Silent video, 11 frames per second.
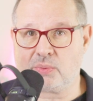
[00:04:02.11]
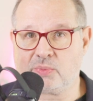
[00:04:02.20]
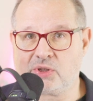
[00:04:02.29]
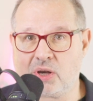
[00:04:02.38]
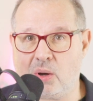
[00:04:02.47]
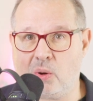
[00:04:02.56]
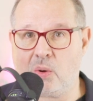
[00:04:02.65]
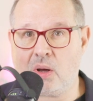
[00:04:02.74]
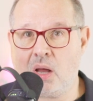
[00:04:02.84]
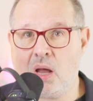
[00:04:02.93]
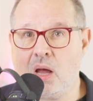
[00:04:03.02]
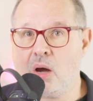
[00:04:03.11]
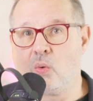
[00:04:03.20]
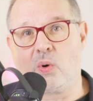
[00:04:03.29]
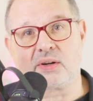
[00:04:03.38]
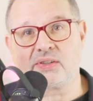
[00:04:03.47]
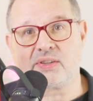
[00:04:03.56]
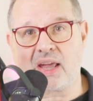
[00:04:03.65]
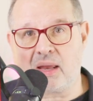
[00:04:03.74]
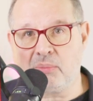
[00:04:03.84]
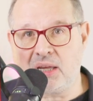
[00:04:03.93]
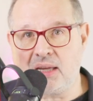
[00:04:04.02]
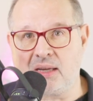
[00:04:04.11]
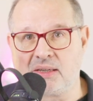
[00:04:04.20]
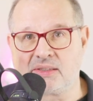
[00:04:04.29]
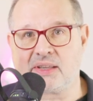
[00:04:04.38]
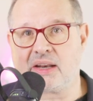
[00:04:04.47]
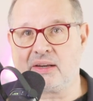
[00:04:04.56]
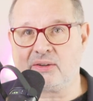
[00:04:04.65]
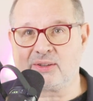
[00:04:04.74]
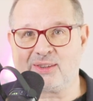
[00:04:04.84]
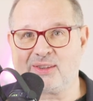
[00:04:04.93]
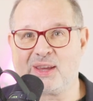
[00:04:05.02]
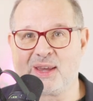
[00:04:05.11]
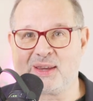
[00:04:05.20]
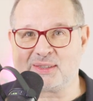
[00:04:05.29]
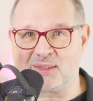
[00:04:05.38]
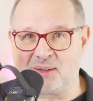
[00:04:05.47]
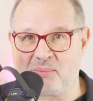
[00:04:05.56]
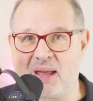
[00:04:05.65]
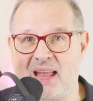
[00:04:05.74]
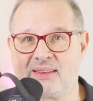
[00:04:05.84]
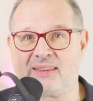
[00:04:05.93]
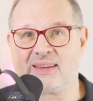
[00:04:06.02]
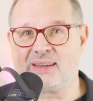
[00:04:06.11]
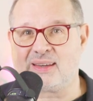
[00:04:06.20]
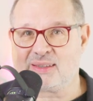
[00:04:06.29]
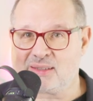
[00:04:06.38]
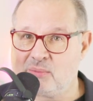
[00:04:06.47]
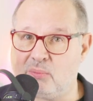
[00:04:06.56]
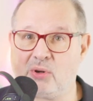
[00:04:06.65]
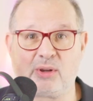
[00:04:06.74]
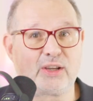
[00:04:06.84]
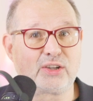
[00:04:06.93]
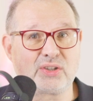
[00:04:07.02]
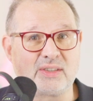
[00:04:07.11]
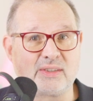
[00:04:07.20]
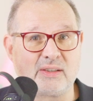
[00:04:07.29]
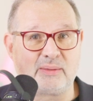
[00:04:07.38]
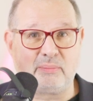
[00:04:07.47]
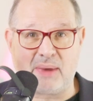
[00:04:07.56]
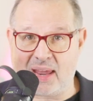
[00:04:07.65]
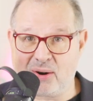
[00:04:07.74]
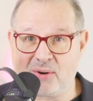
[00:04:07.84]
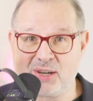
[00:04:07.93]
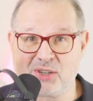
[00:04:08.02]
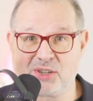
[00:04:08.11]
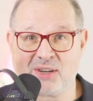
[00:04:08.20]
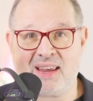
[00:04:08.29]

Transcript: So what does that mean? Is that a good thing? Is it a bad thing? Is it bullish? Is it bearish?